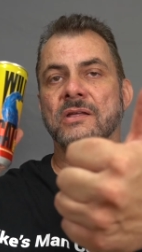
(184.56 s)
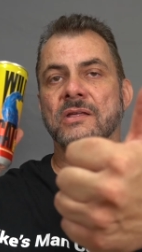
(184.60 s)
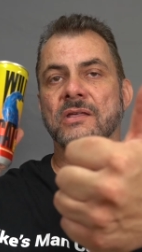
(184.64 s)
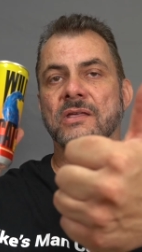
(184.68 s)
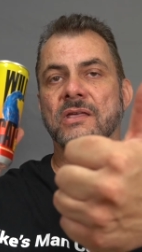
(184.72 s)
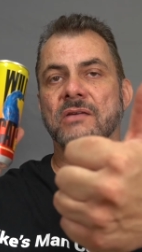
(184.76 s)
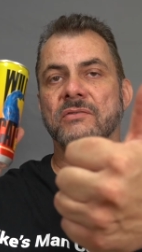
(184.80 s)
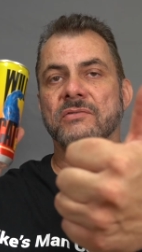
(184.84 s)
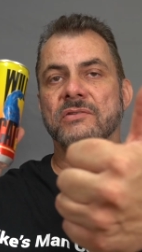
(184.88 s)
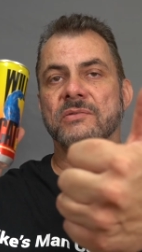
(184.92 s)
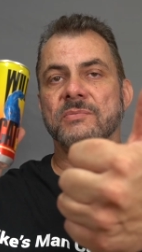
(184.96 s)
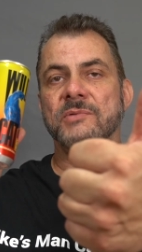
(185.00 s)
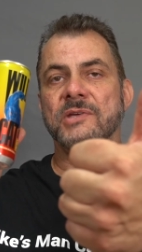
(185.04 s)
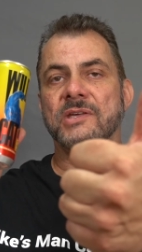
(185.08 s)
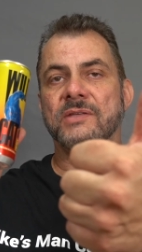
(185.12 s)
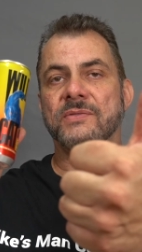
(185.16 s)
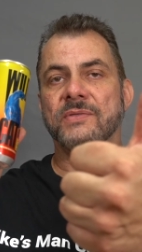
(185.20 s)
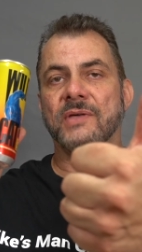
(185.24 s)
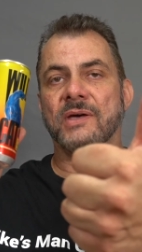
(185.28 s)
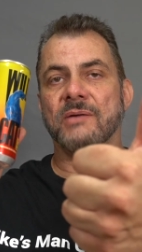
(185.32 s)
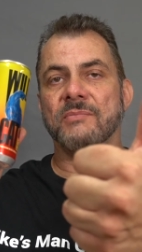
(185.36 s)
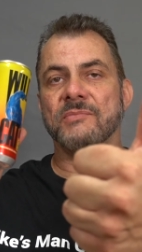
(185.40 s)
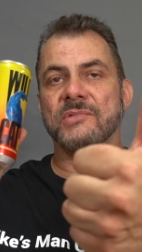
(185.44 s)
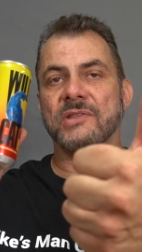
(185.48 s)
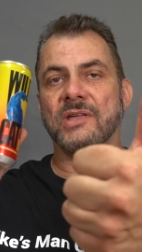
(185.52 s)
give us a big
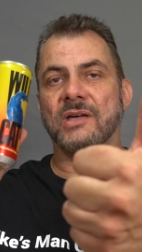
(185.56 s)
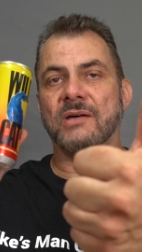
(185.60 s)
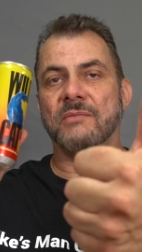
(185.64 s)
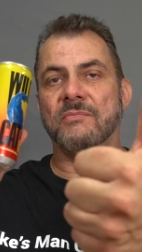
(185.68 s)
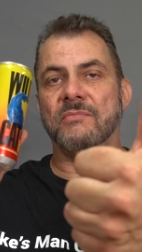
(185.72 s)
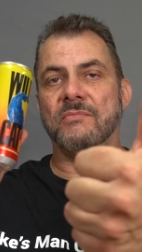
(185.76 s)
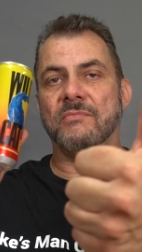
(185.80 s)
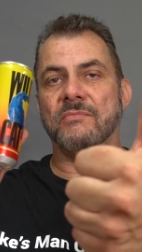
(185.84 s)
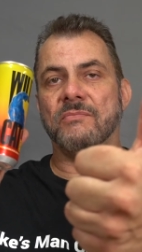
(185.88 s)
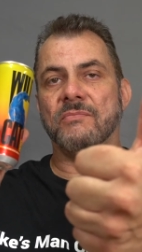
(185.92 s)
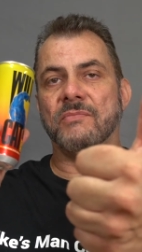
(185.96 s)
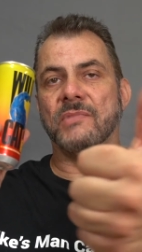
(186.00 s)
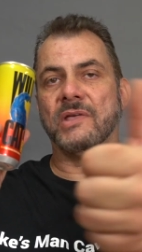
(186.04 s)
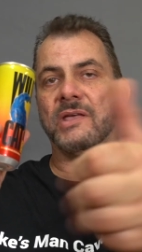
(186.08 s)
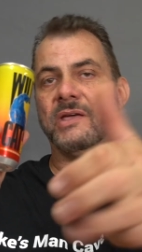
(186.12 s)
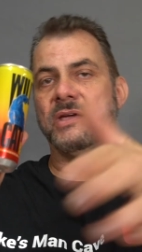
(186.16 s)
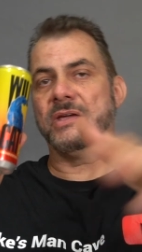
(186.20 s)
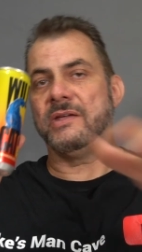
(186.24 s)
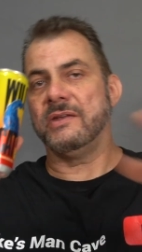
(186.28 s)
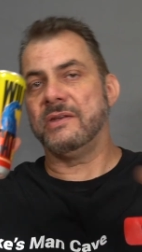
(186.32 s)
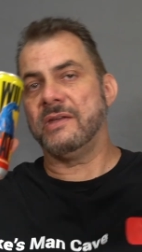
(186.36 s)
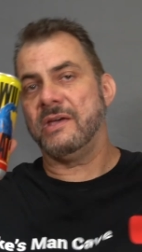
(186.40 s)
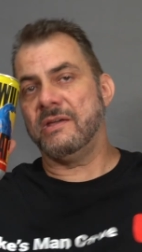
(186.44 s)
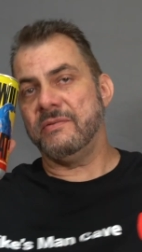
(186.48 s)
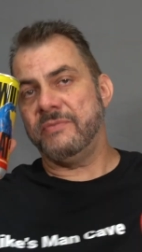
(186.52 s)
thumbs up.
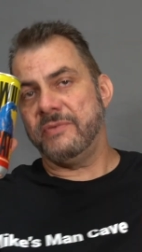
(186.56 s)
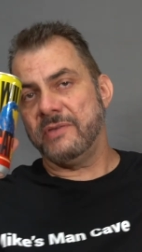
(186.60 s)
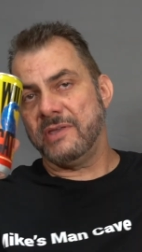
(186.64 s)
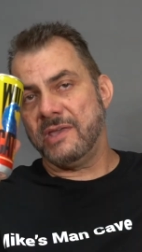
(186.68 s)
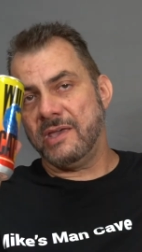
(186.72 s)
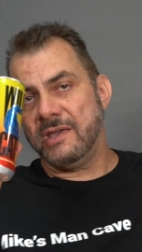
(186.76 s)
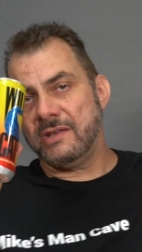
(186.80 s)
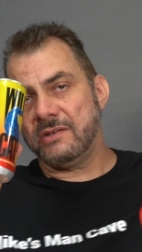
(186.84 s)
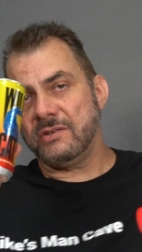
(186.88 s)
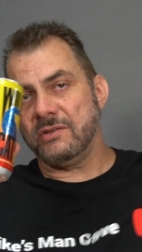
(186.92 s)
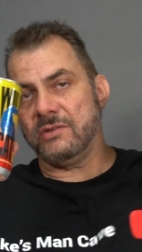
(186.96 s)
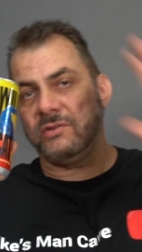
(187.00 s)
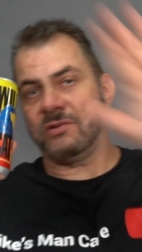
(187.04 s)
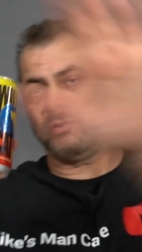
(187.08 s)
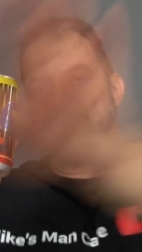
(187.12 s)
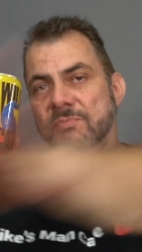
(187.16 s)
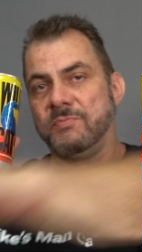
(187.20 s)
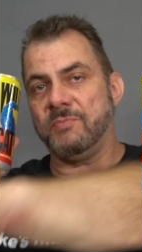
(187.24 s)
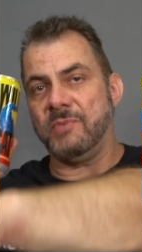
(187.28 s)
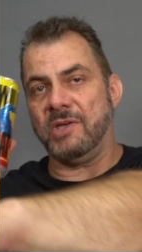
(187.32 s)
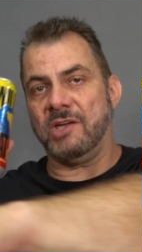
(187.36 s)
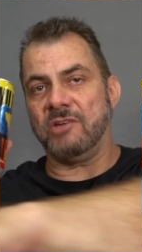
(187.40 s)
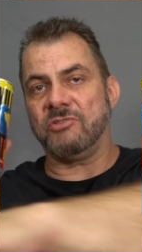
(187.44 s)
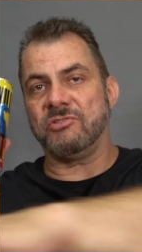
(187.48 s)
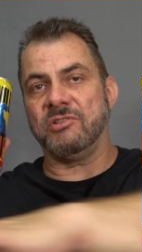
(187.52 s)
And don't forget to
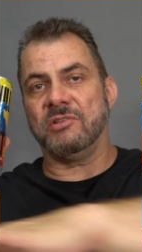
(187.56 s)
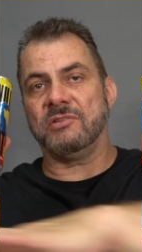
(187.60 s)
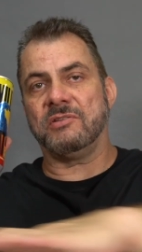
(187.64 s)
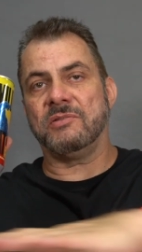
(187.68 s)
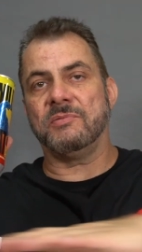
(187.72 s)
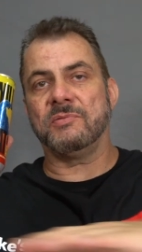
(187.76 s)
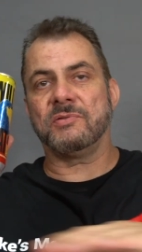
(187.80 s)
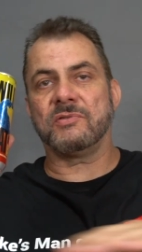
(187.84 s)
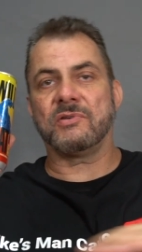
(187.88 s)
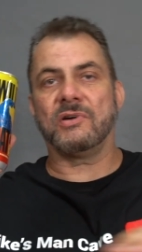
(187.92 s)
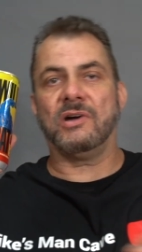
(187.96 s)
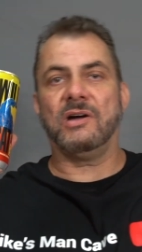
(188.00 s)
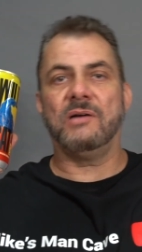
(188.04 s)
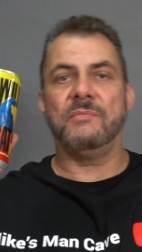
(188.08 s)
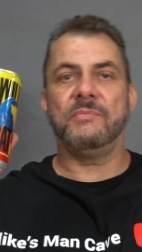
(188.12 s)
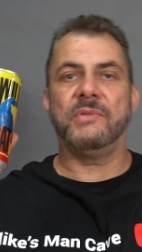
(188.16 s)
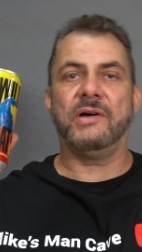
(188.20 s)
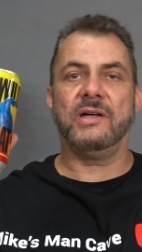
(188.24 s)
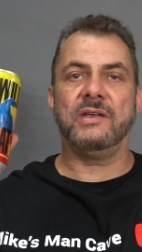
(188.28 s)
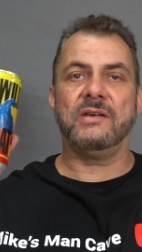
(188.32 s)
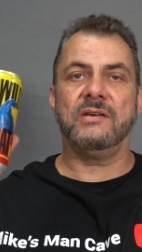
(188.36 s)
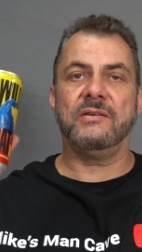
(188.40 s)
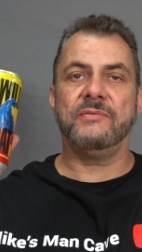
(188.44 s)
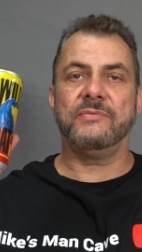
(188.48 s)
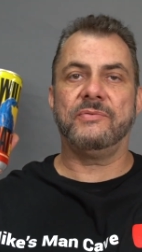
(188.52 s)
smash that subscribe
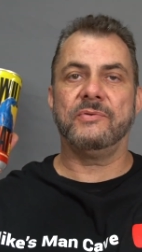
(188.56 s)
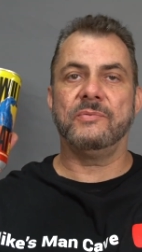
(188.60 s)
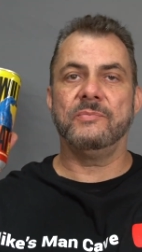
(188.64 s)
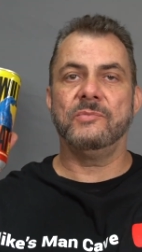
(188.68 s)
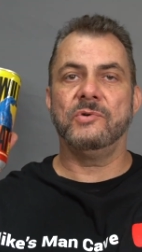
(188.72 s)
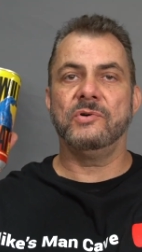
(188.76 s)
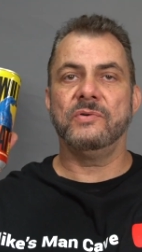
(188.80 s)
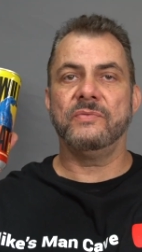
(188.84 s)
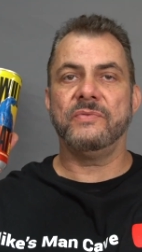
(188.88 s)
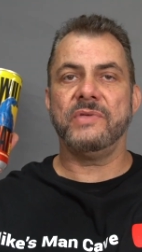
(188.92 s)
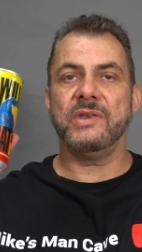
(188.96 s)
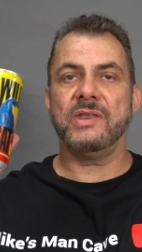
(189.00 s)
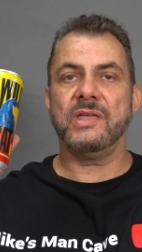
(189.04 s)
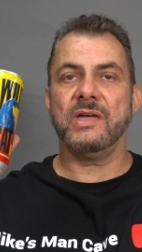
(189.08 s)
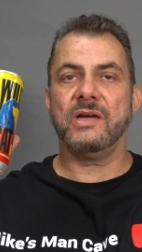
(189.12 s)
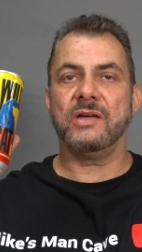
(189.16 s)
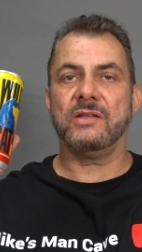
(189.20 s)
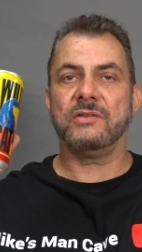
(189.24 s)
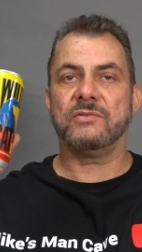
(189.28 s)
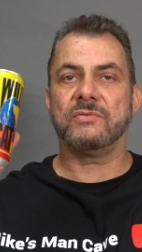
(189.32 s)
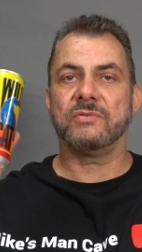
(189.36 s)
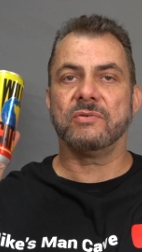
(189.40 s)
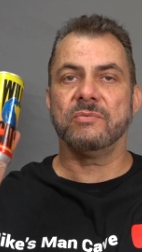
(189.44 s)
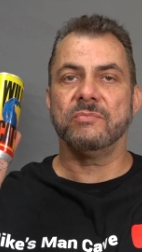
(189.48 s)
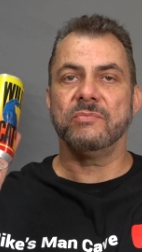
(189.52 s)
button for more videos
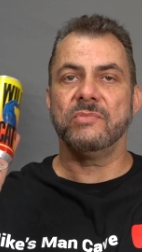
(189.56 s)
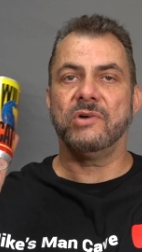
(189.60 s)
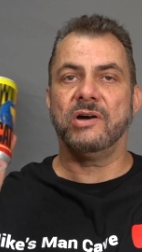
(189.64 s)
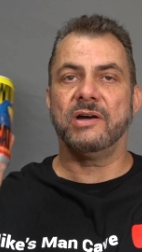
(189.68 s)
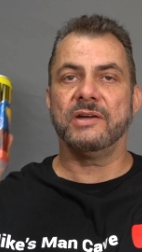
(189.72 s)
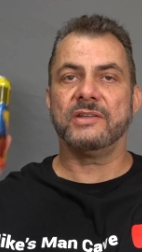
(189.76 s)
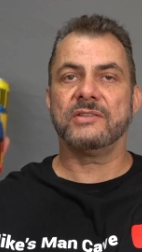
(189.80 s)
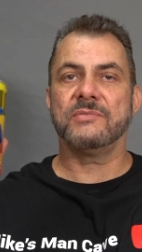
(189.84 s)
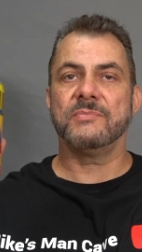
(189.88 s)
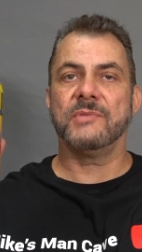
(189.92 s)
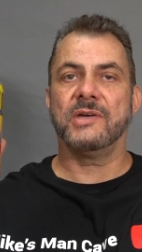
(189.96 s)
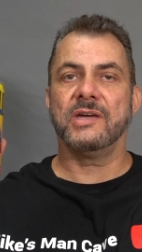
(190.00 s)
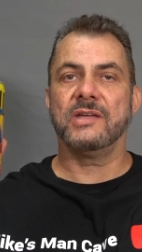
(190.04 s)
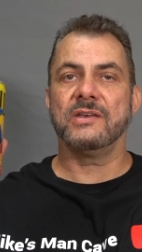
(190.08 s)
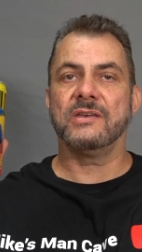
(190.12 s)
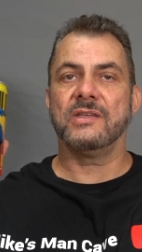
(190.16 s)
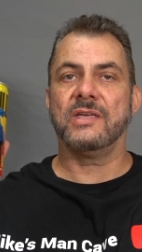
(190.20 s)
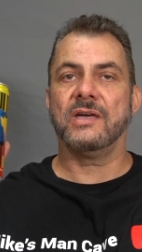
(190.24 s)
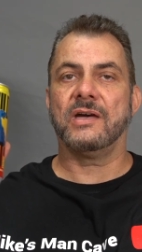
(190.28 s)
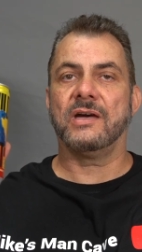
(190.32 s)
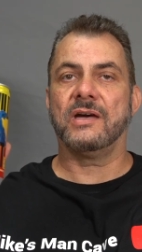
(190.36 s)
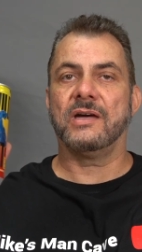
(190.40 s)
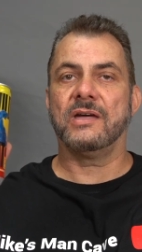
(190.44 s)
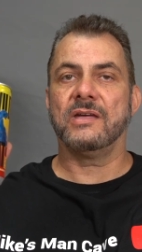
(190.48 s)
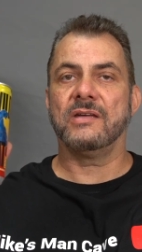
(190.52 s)
from Mike's Man
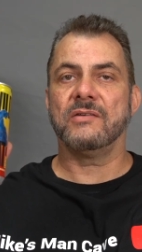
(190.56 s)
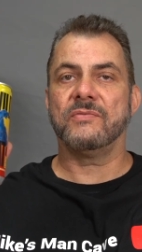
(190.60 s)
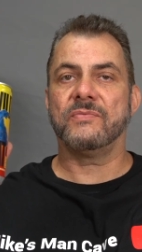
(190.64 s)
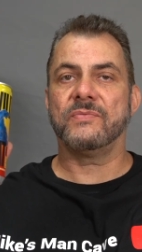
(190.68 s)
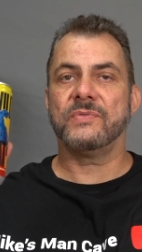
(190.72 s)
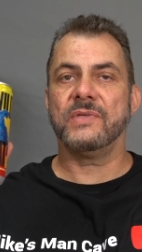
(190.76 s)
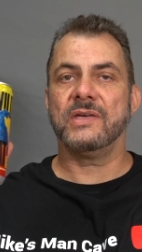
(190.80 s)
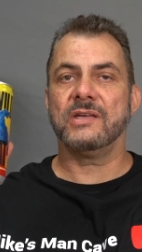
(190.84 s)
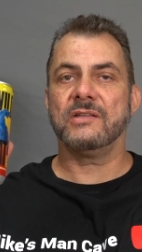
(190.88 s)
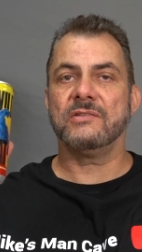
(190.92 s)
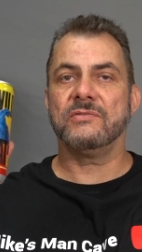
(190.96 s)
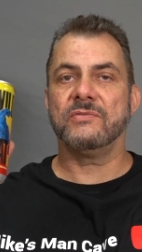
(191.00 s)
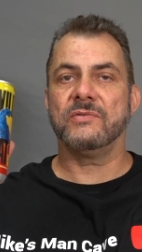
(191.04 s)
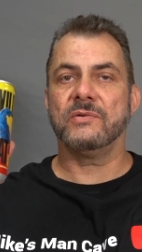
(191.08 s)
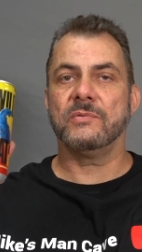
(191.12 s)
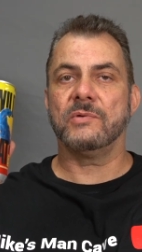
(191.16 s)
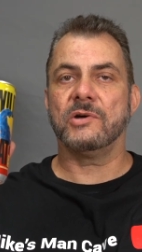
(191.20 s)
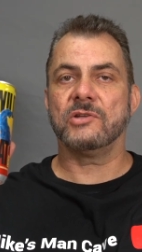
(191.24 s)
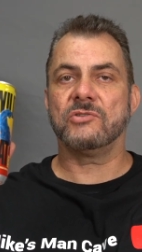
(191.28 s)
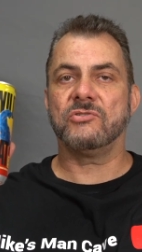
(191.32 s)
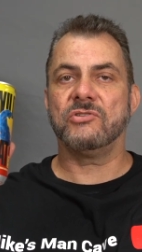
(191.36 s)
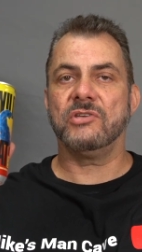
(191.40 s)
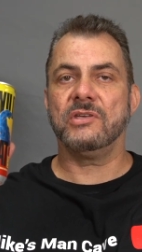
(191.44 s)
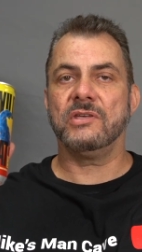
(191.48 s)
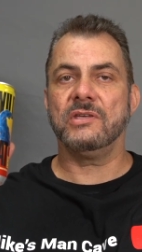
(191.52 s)
Cave. Thanks for
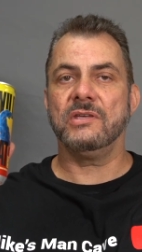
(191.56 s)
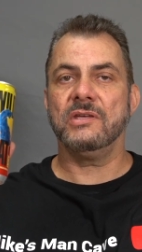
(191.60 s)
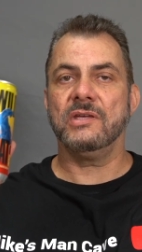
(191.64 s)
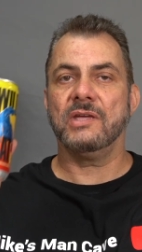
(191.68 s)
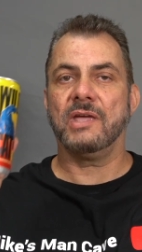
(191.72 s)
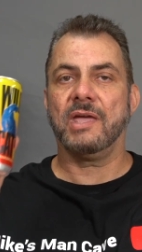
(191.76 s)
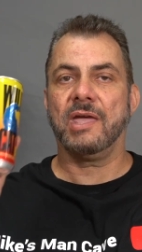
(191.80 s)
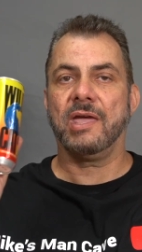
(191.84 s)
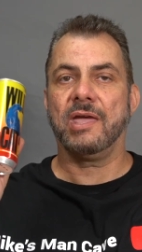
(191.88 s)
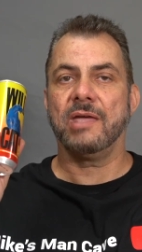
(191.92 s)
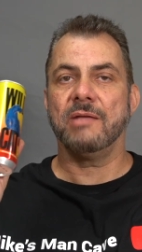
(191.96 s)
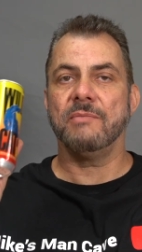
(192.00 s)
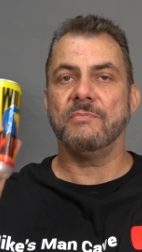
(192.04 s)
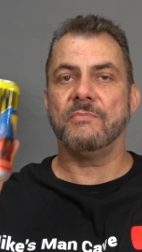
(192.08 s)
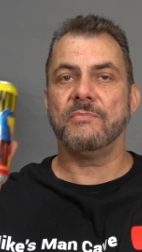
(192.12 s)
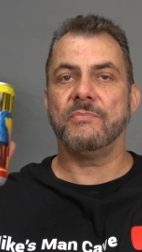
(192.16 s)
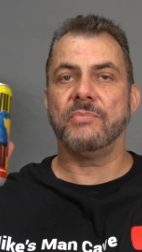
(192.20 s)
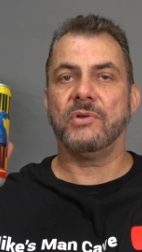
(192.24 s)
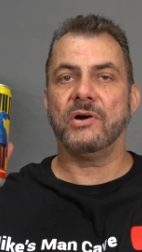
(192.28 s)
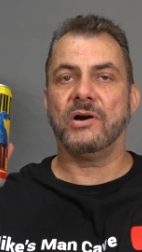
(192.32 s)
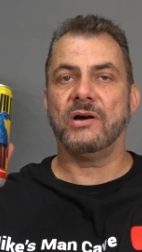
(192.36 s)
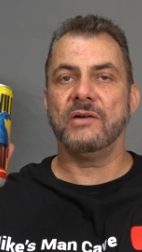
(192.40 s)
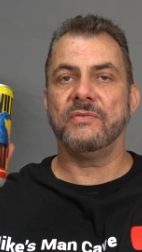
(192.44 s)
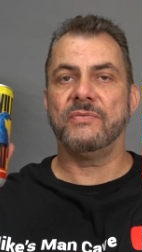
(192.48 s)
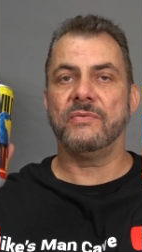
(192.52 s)
watching and
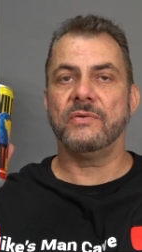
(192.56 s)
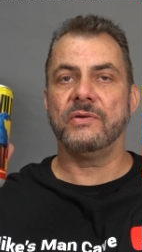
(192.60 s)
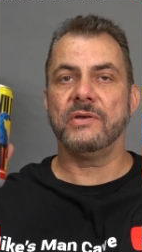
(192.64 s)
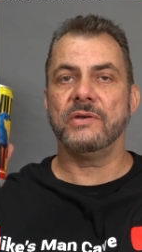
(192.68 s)
bye for